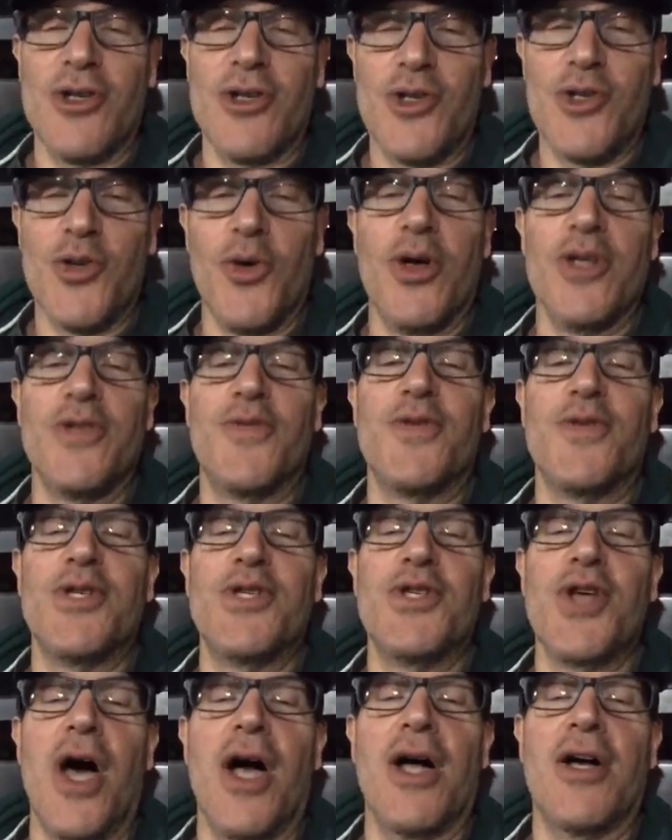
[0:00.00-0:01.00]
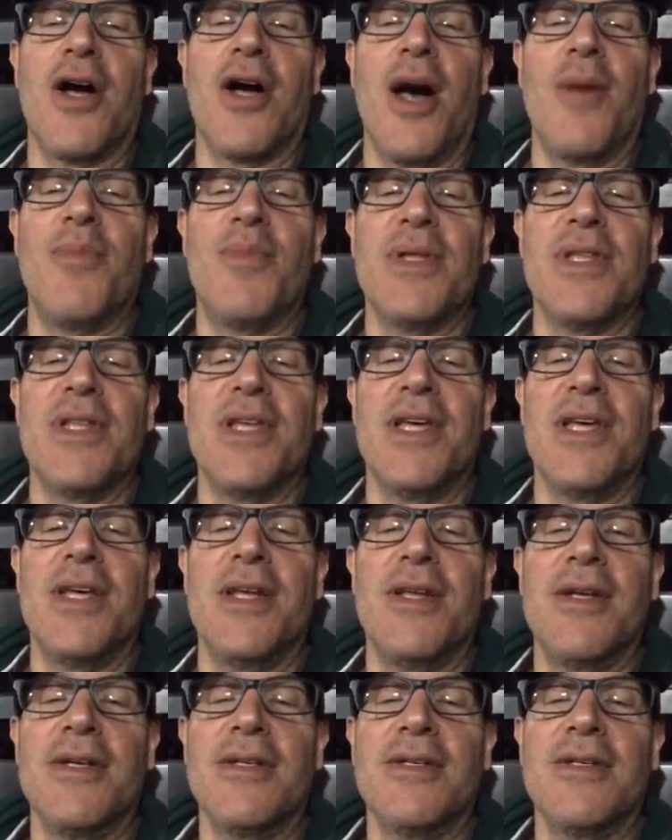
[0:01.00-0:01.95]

Scholl's for Sock Cop, indeed.